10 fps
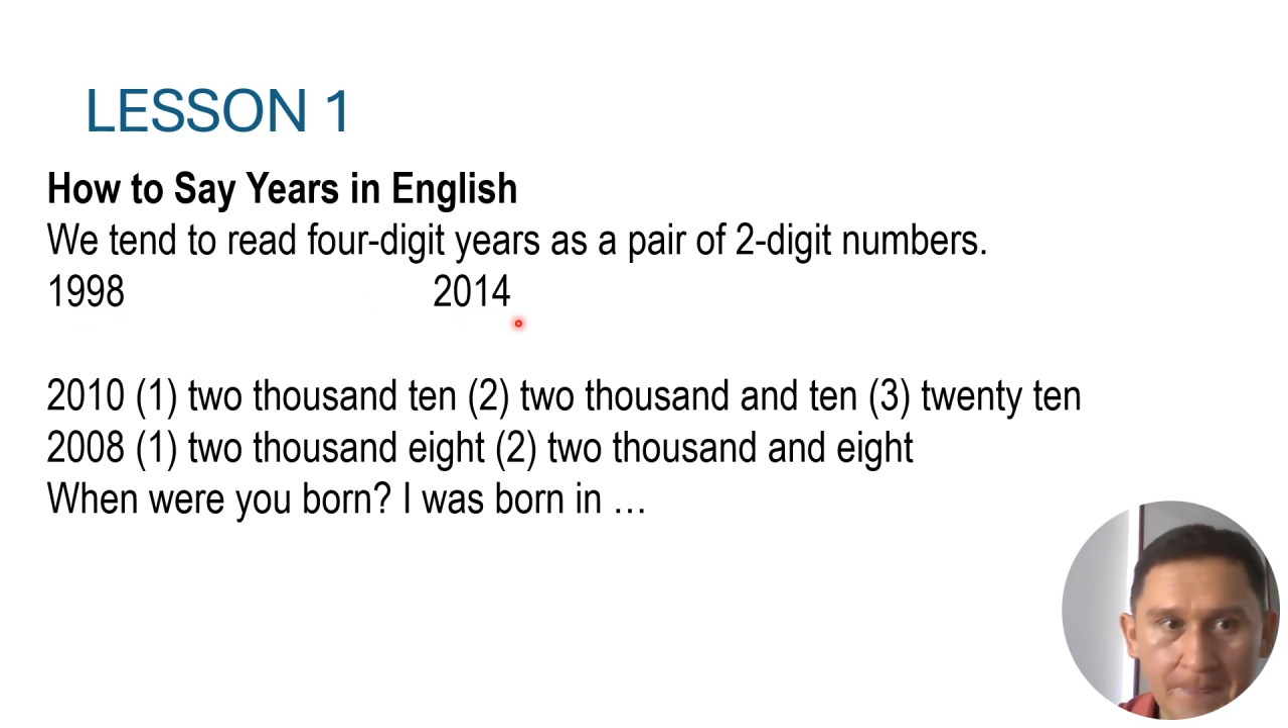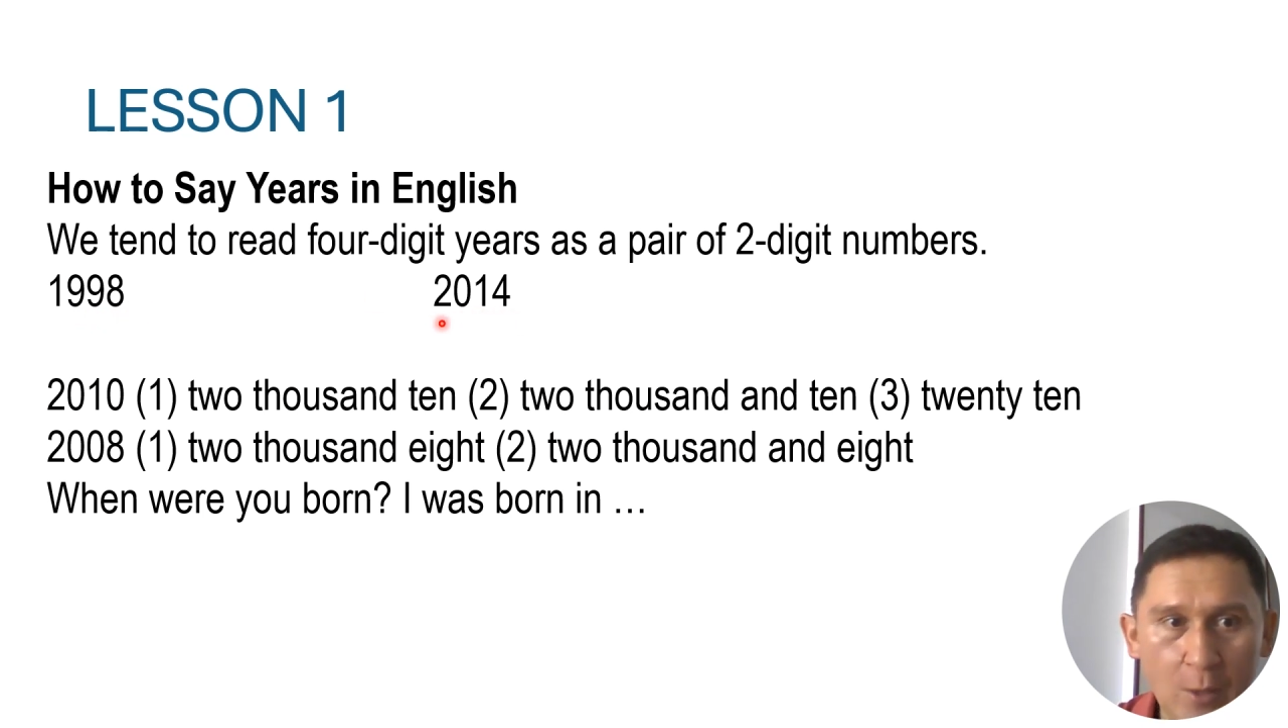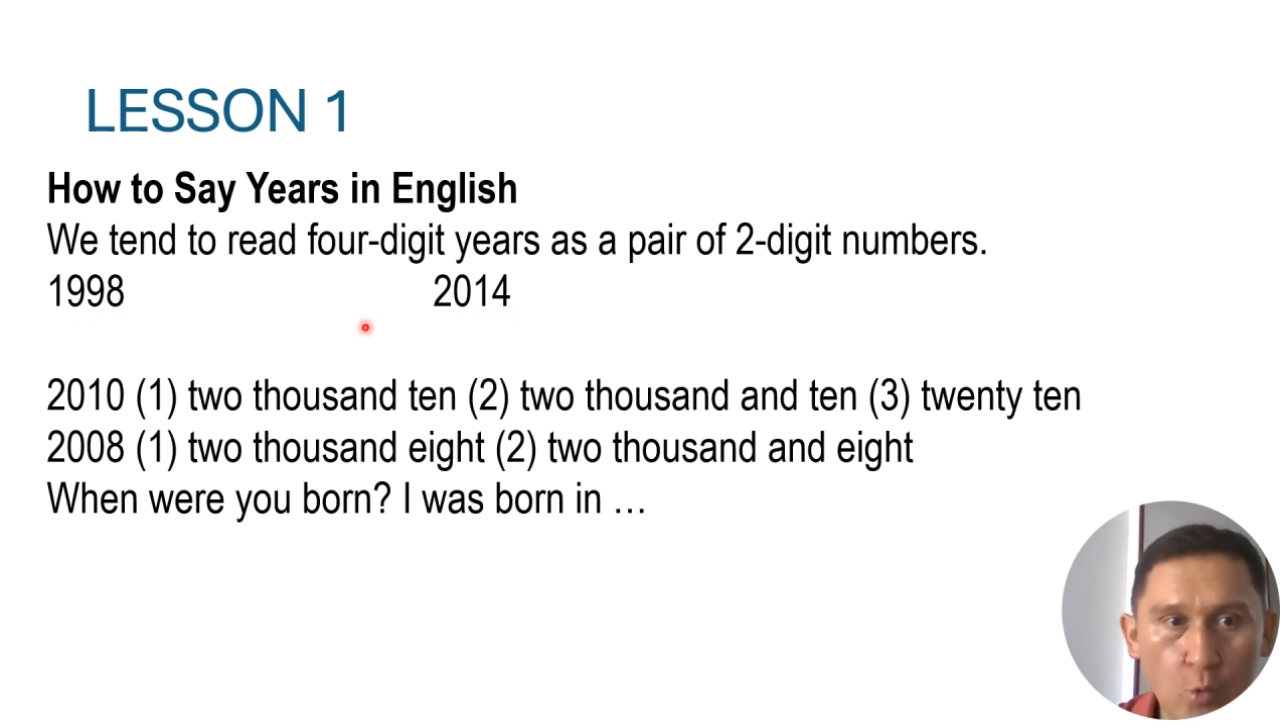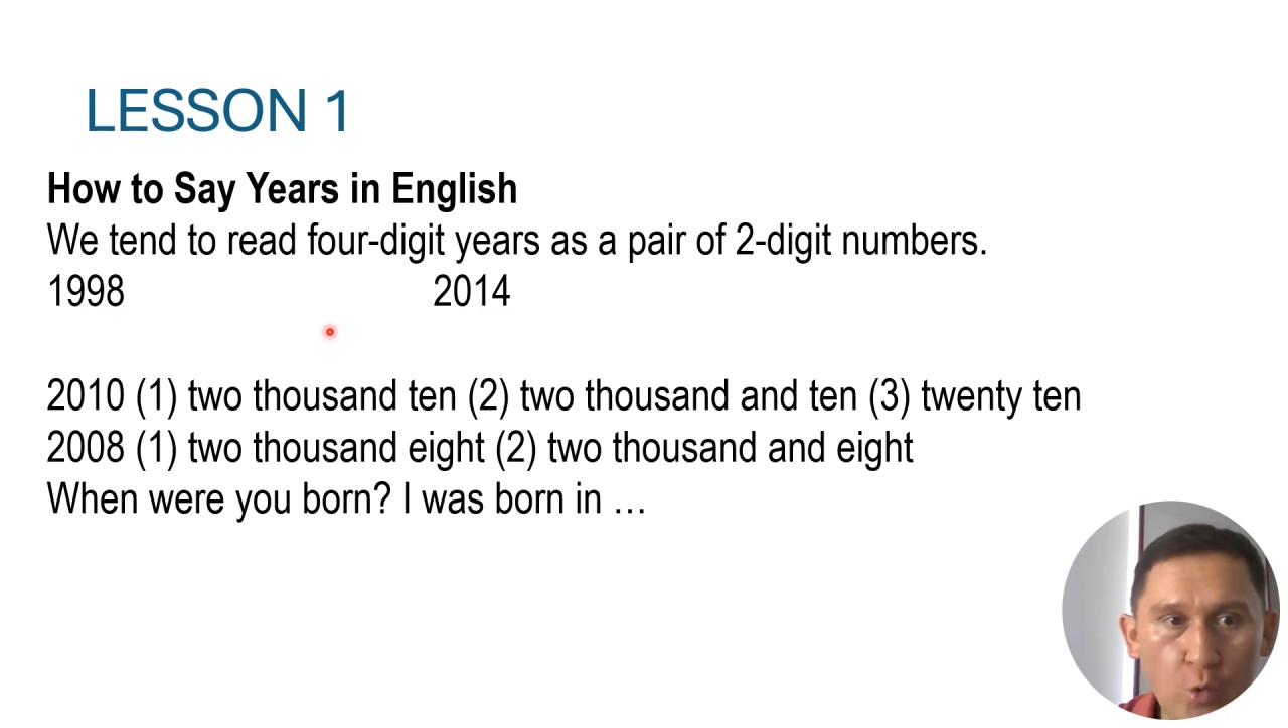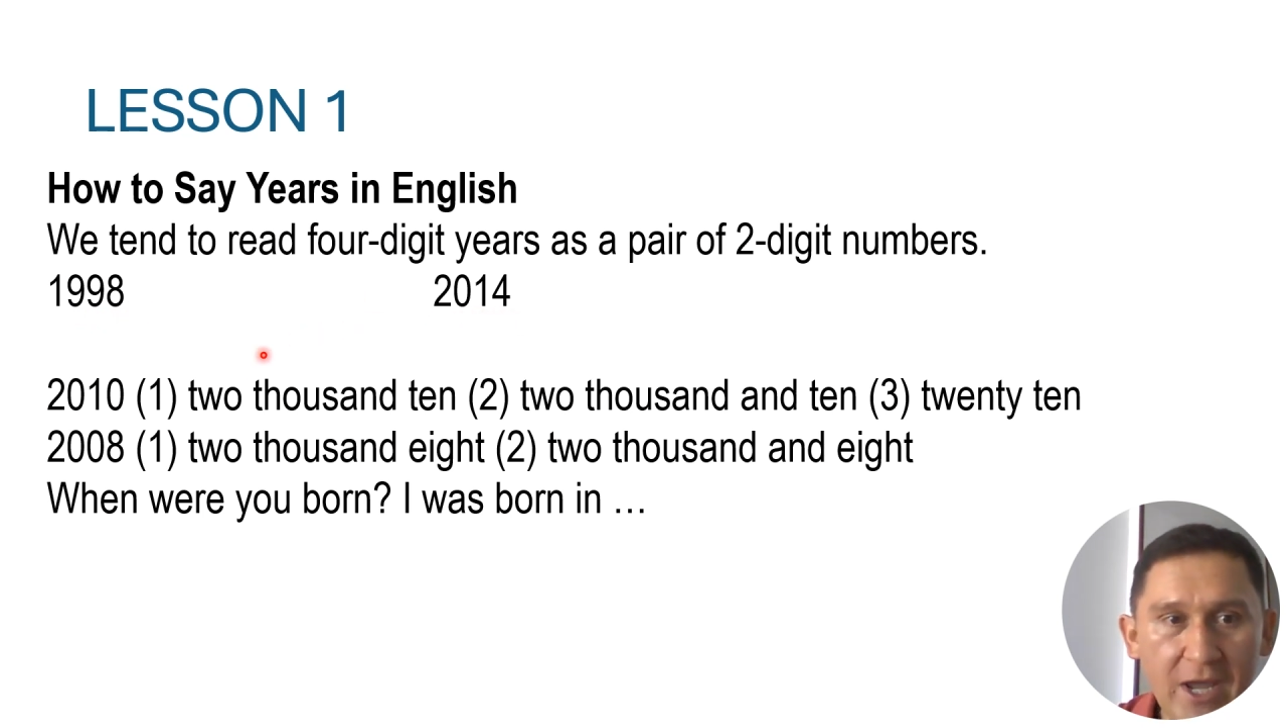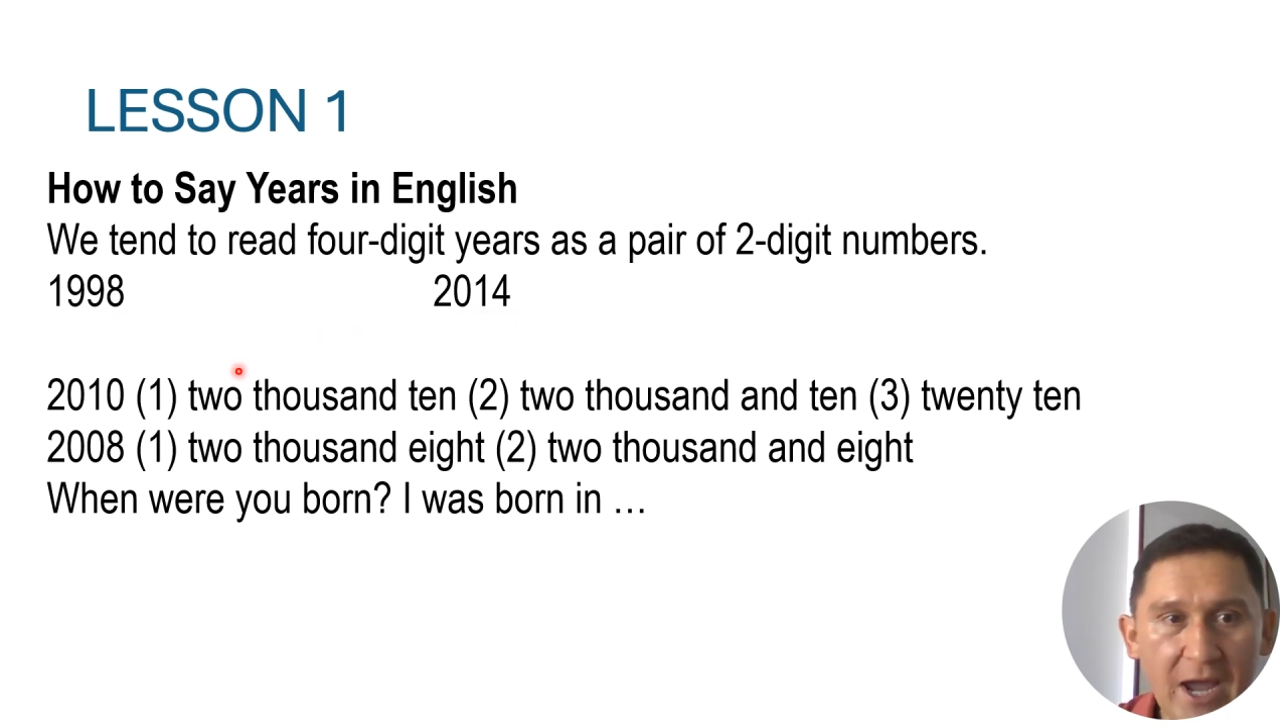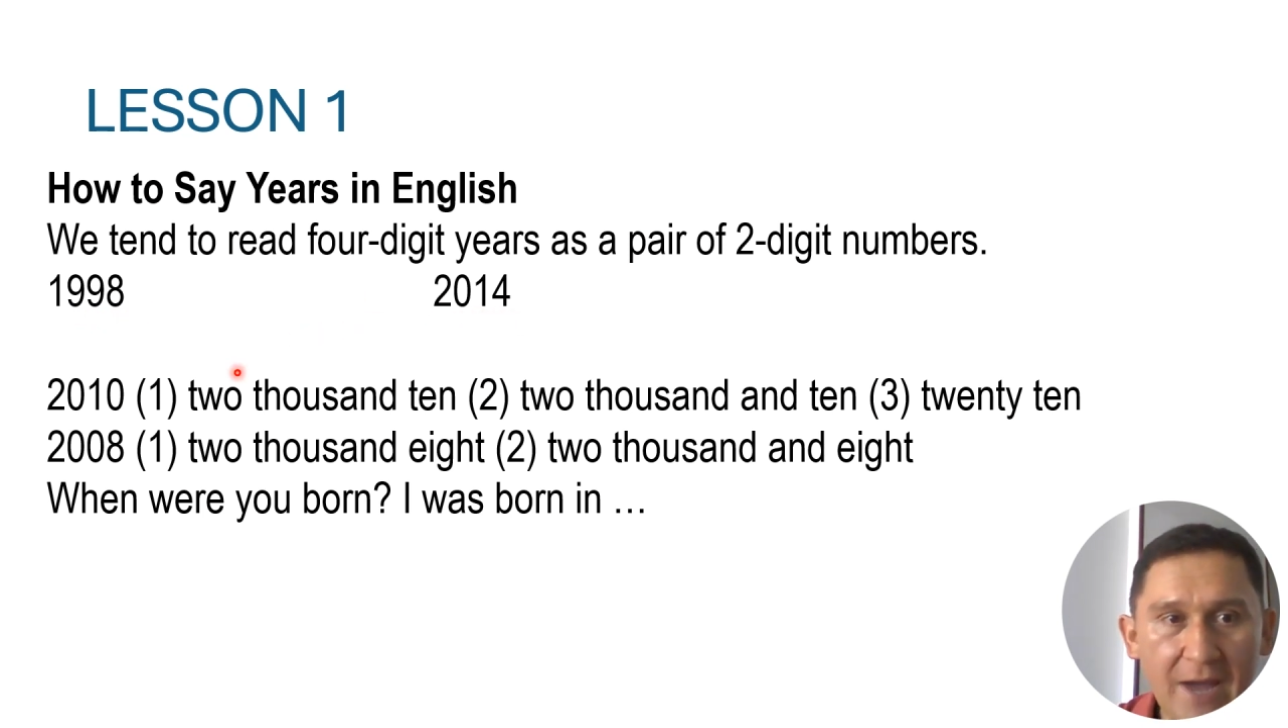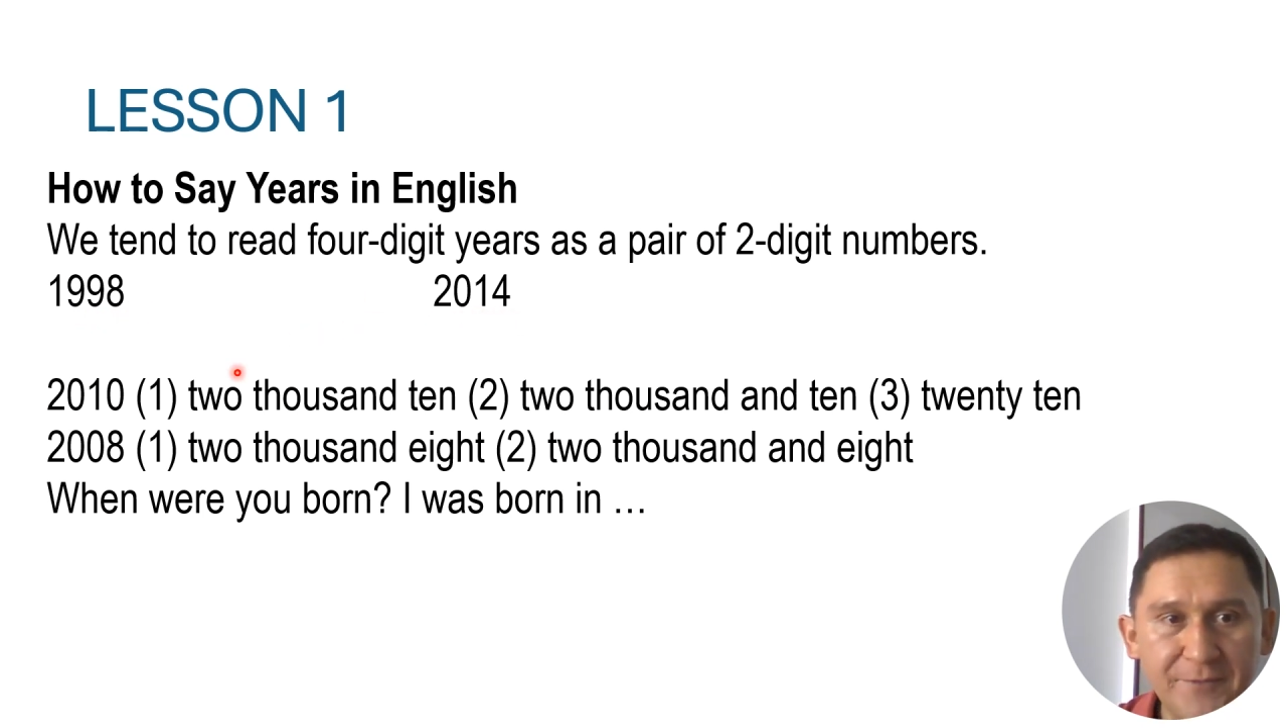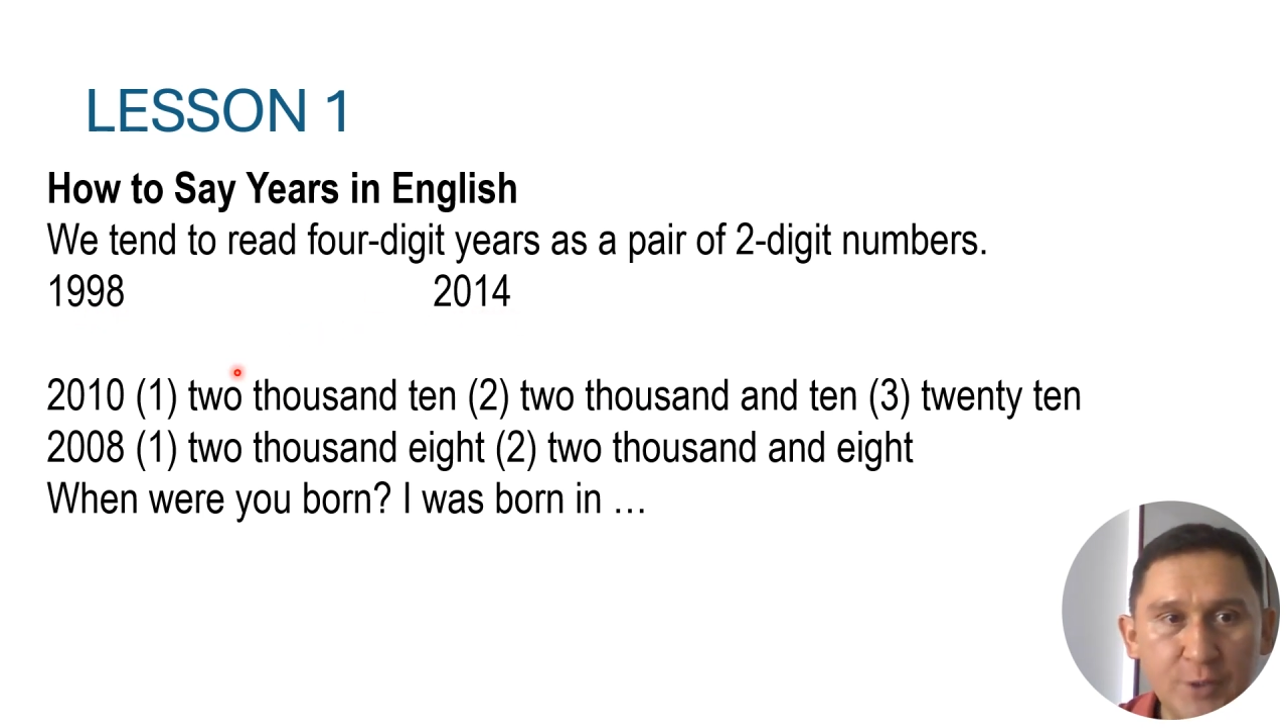We have